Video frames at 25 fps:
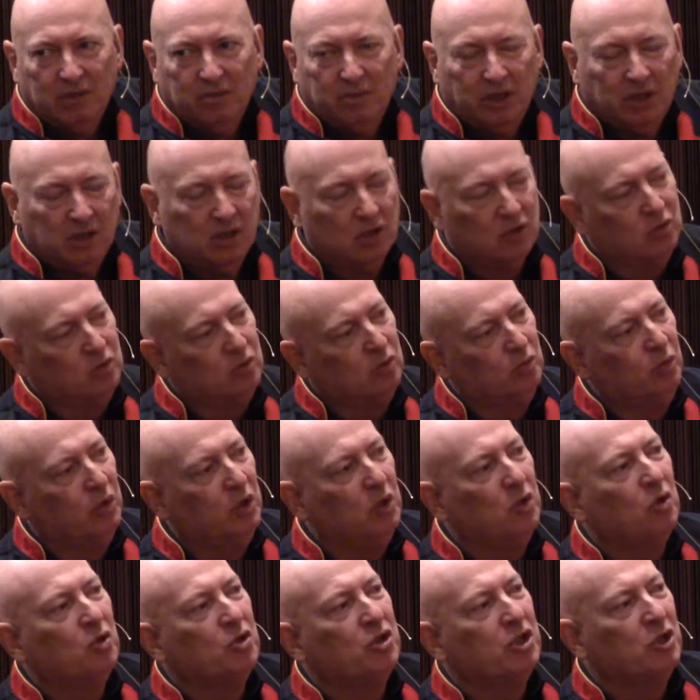because we
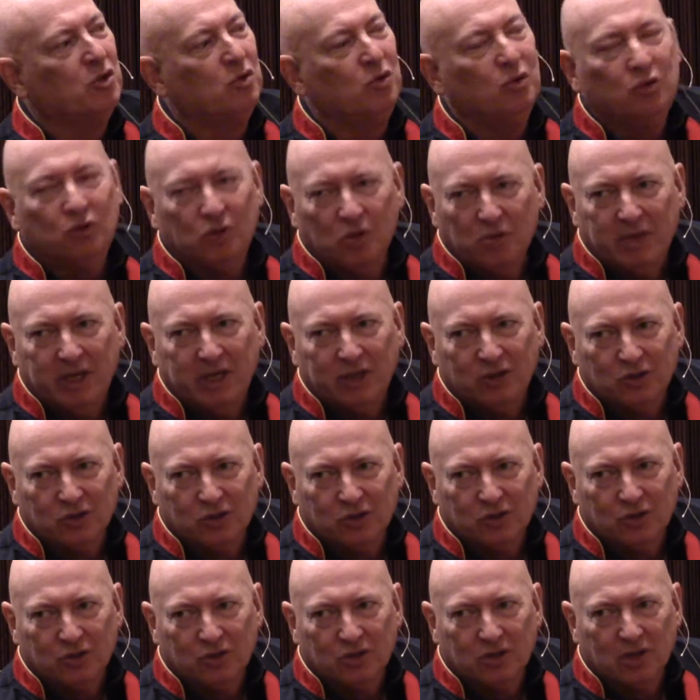don't just do tomato
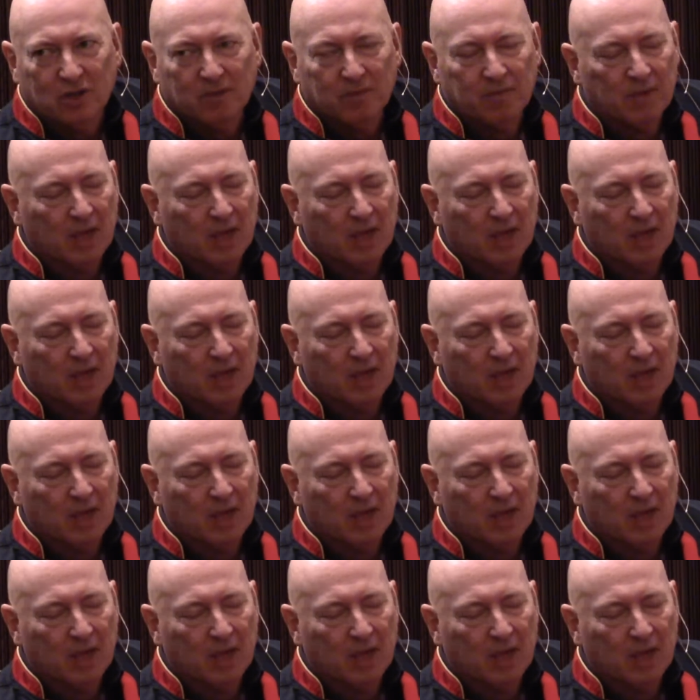sauce.